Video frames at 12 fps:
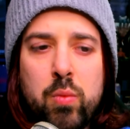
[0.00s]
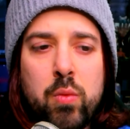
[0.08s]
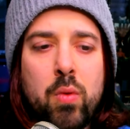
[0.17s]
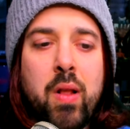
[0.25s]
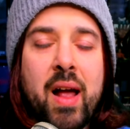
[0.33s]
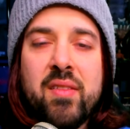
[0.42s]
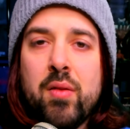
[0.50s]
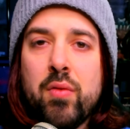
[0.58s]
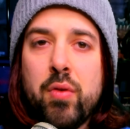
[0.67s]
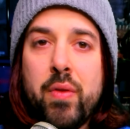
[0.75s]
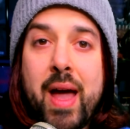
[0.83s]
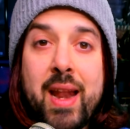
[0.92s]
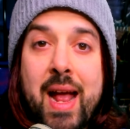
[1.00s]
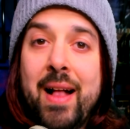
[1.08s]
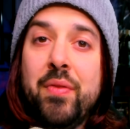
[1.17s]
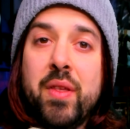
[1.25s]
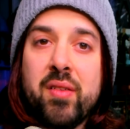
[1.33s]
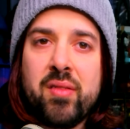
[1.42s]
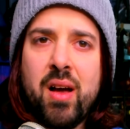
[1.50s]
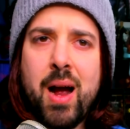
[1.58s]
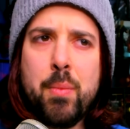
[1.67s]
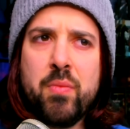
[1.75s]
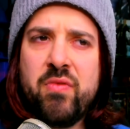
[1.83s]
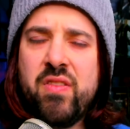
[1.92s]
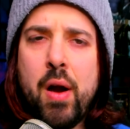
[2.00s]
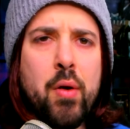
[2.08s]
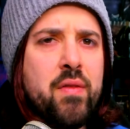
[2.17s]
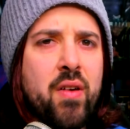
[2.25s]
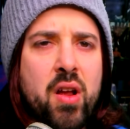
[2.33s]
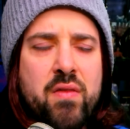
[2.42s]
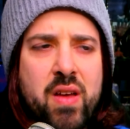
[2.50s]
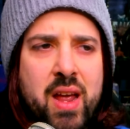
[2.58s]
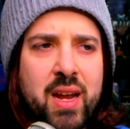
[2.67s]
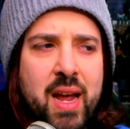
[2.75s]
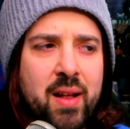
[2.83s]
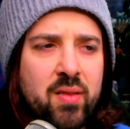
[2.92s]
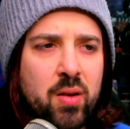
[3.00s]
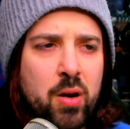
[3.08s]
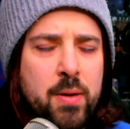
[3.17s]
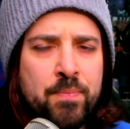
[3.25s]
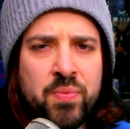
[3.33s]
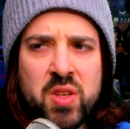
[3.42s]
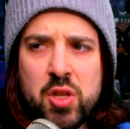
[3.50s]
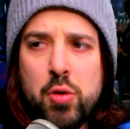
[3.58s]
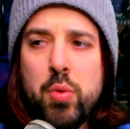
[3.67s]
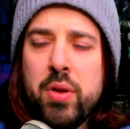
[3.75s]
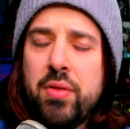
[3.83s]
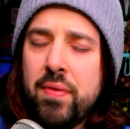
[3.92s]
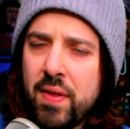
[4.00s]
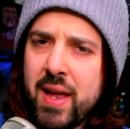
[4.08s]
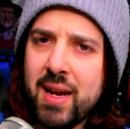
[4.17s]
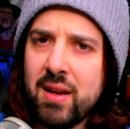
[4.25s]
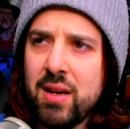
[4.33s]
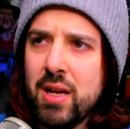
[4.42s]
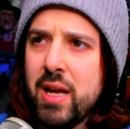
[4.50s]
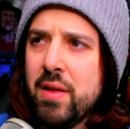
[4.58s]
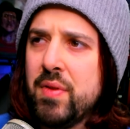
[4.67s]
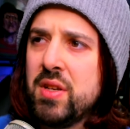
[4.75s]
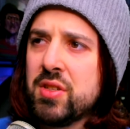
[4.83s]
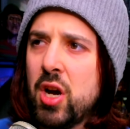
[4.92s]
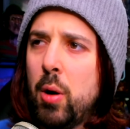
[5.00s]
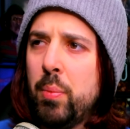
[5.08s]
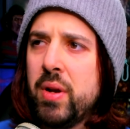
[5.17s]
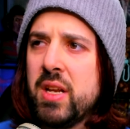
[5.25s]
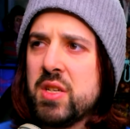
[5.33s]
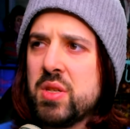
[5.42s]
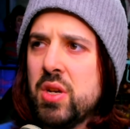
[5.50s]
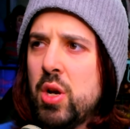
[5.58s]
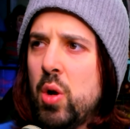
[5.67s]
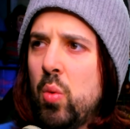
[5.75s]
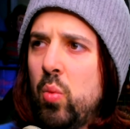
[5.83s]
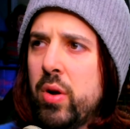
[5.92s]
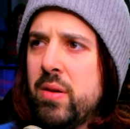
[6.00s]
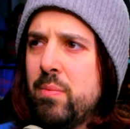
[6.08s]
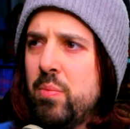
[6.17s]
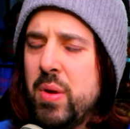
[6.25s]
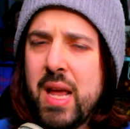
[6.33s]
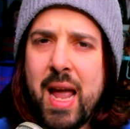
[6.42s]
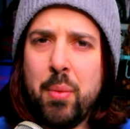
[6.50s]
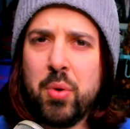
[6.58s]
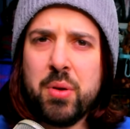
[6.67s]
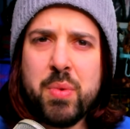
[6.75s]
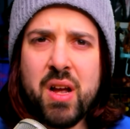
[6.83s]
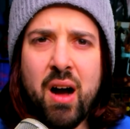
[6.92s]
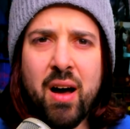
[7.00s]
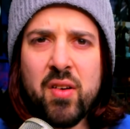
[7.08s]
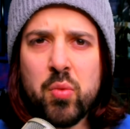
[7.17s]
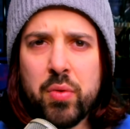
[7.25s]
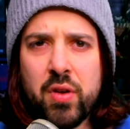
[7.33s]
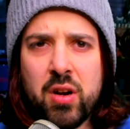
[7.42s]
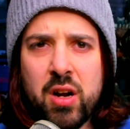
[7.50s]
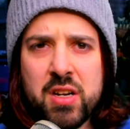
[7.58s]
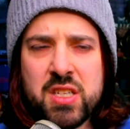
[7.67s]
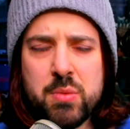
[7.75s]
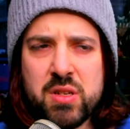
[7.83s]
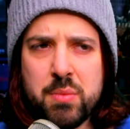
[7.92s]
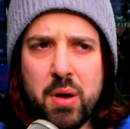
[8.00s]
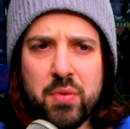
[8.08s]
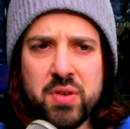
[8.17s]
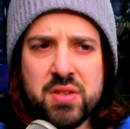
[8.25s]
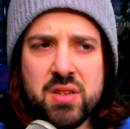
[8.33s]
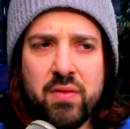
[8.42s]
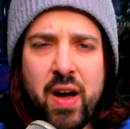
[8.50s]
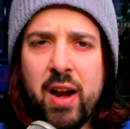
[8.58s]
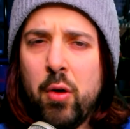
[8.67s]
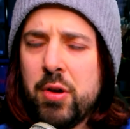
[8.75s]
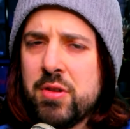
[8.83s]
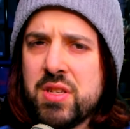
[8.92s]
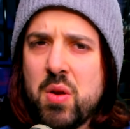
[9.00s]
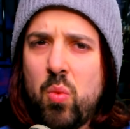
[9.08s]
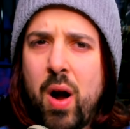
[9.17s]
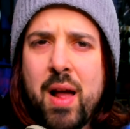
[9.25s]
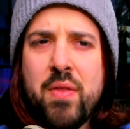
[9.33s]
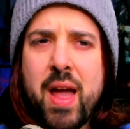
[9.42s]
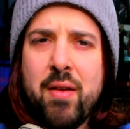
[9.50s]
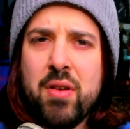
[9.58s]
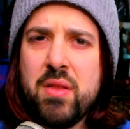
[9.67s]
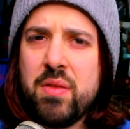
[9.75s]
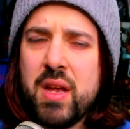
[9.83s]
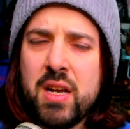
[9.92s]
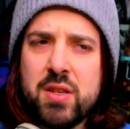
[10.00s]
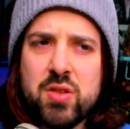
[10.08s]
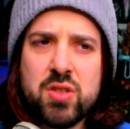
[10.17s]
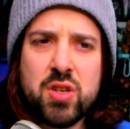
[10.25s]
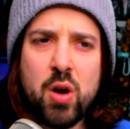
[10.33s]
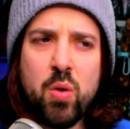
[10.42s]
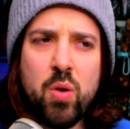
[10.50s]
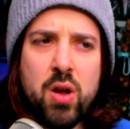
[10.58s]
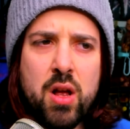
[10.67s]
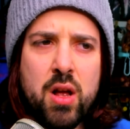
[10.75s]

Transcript: license for that at this time. Very, very vague answer. You would think these companies would be able to be honest with their customers about this stuff. I don't understand why everything is so